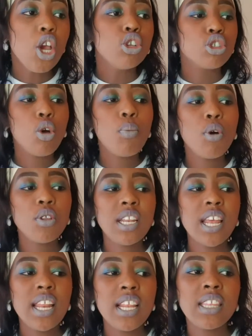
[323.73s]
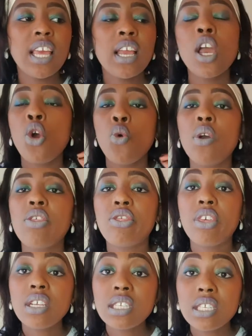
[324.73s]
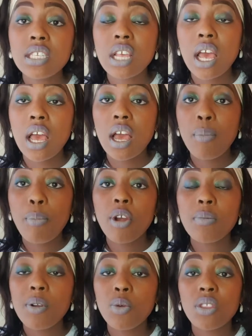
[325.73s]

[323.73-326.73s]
So more than anything, with this appointment,